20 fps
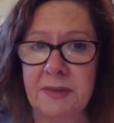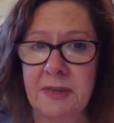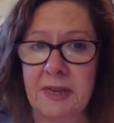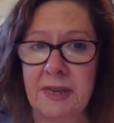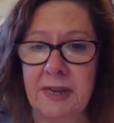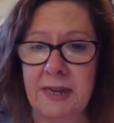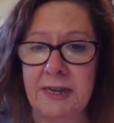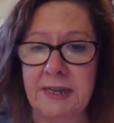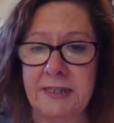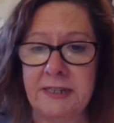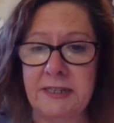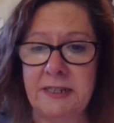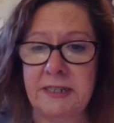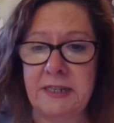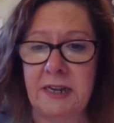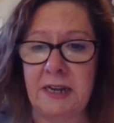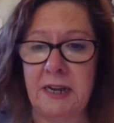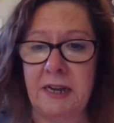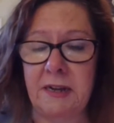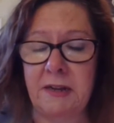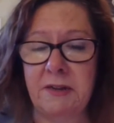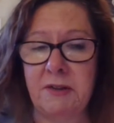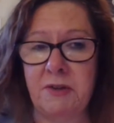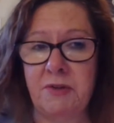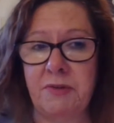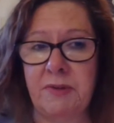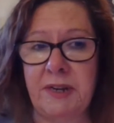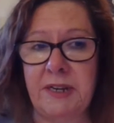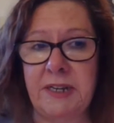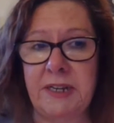and
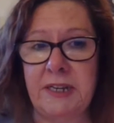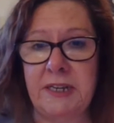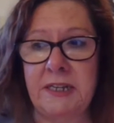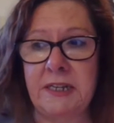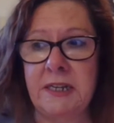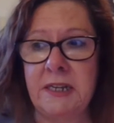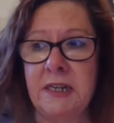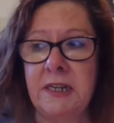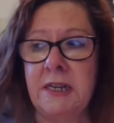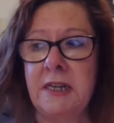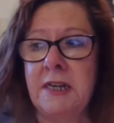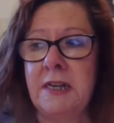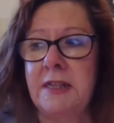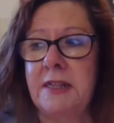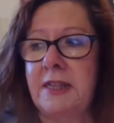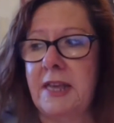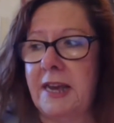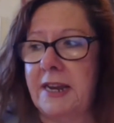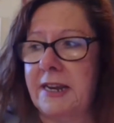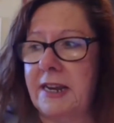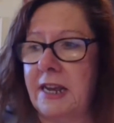creating that